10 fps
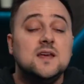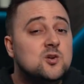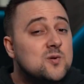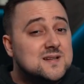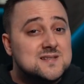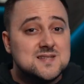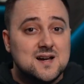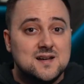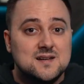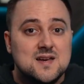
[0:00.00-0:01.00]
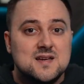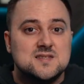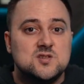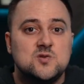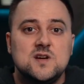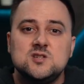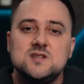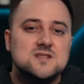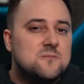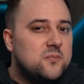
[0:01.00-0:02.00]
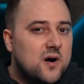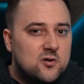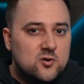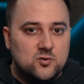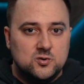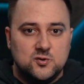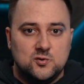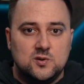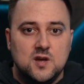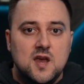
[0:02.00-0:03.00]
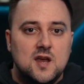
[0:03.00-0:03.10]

In UI design, saturation is a powerful tool,